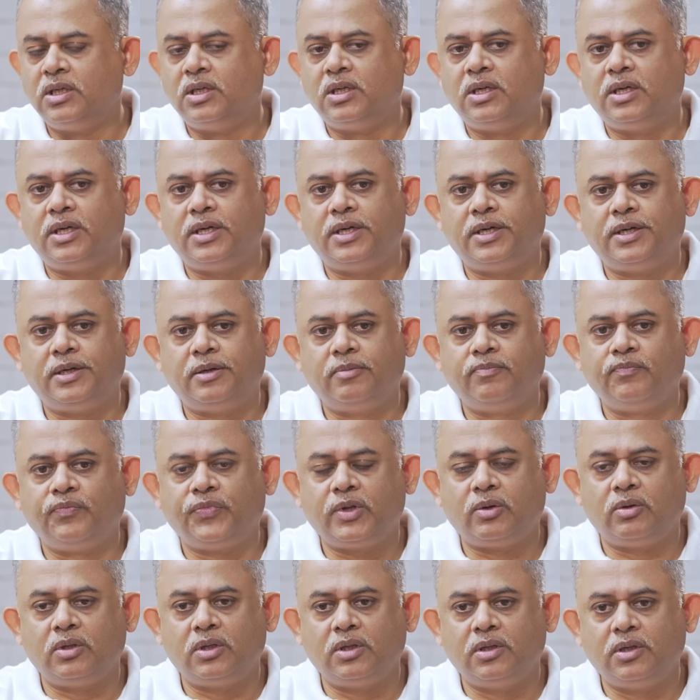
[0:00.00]
on
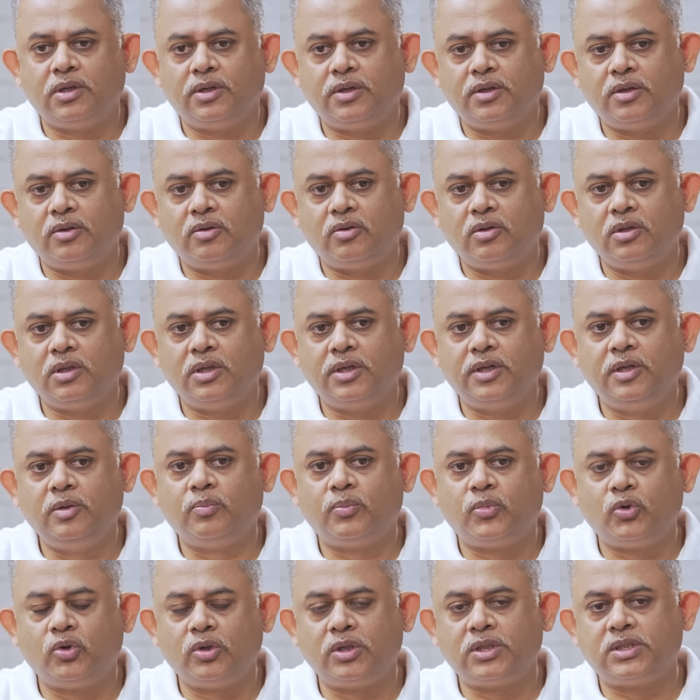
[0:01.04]
the
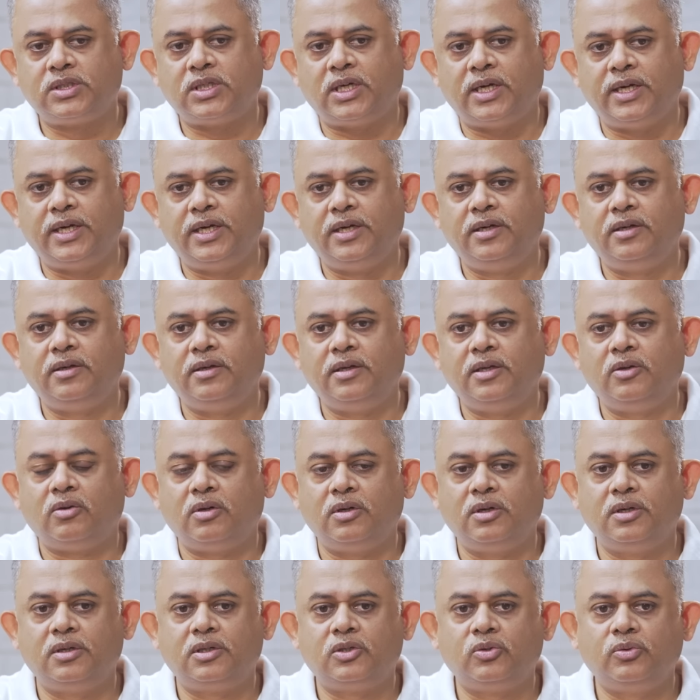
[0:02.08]
import side in
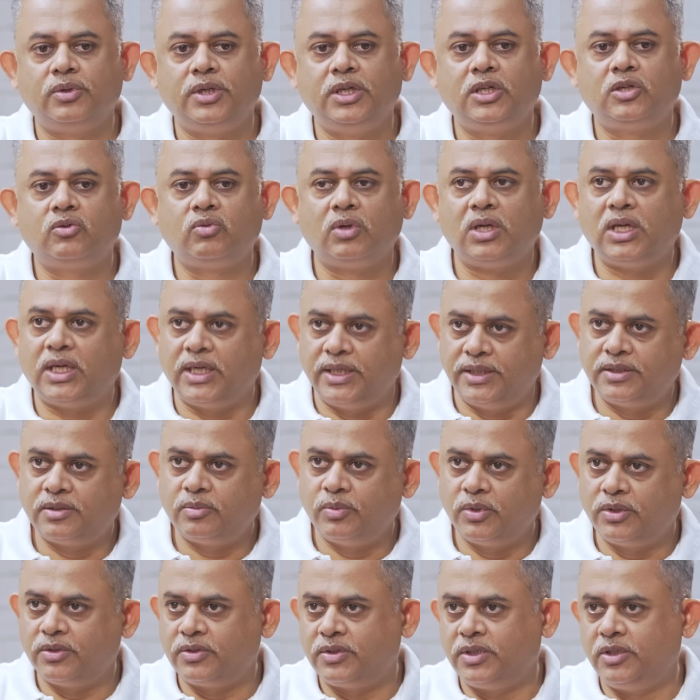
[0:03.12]
order to equalize,
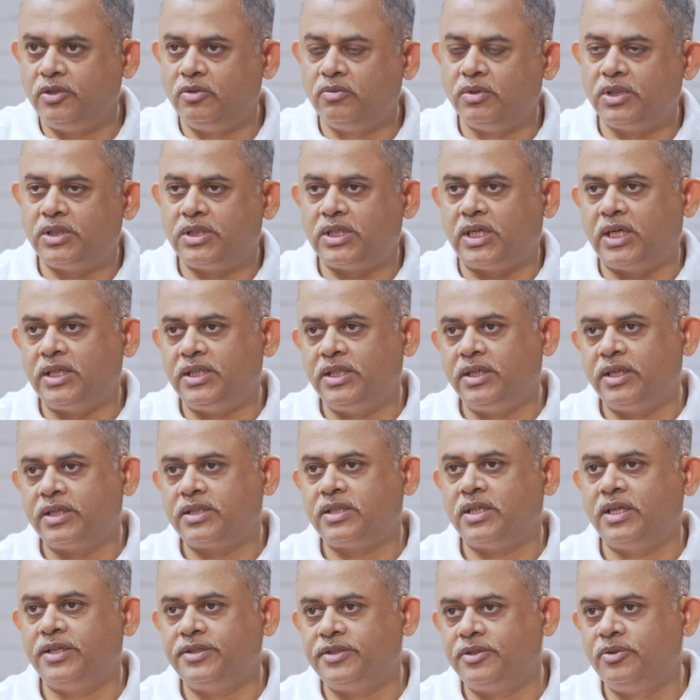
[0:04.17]
because see, you were charging
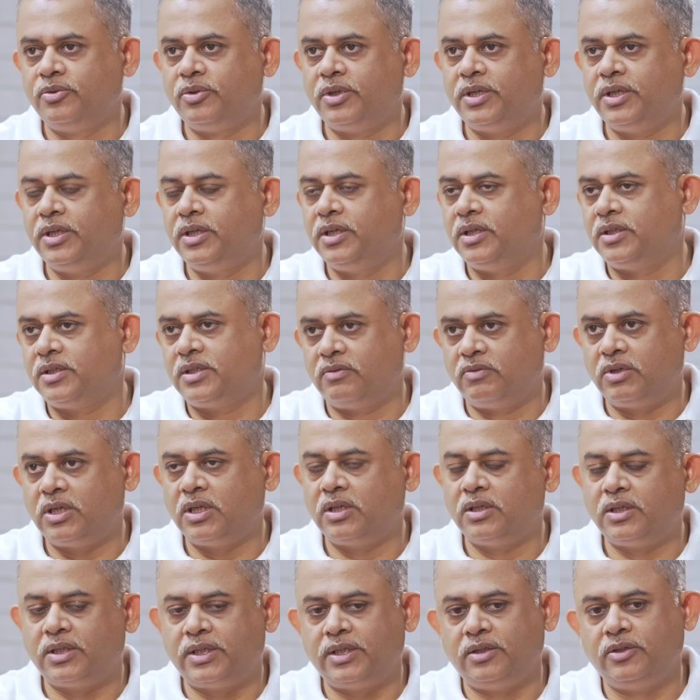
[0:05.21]
excise duty and several
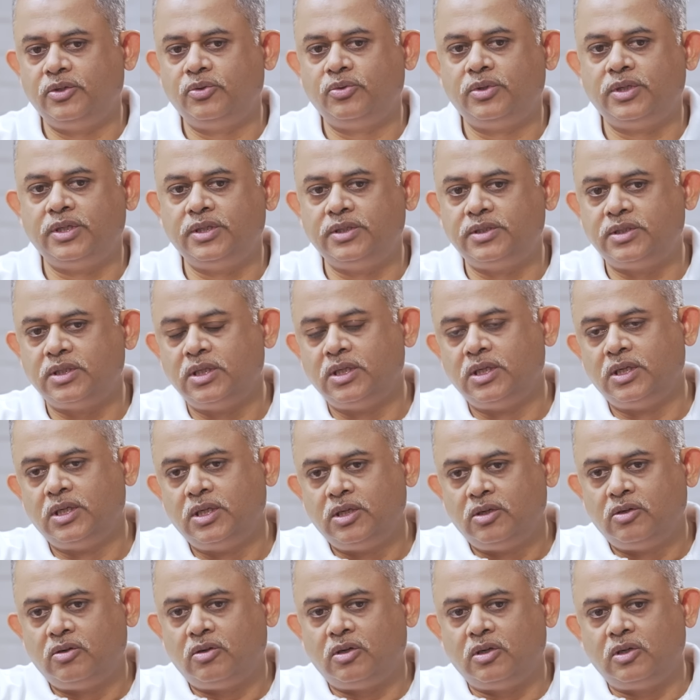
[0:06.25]
other duties
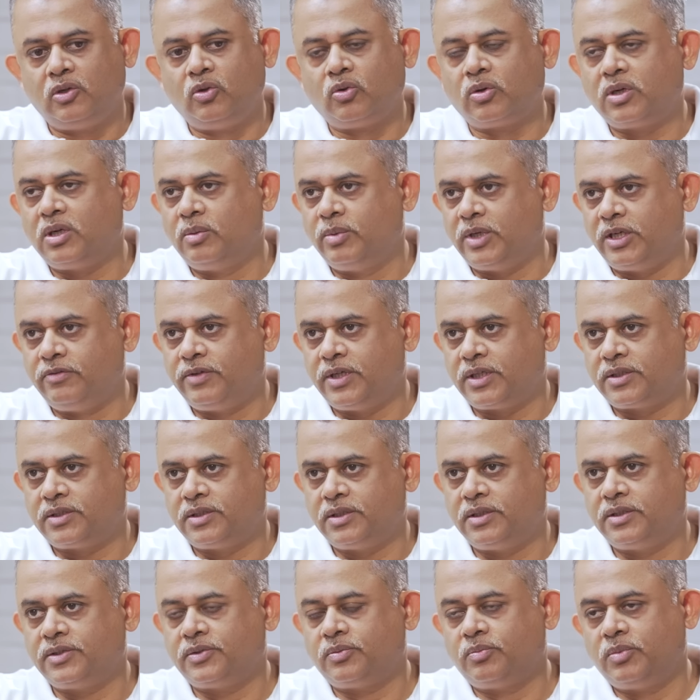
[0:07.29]
on local
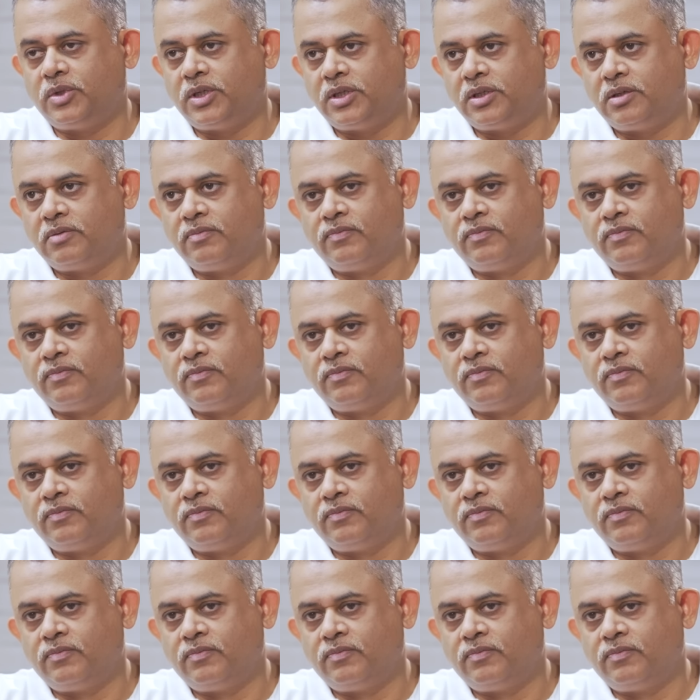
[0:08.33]
manufacturers, but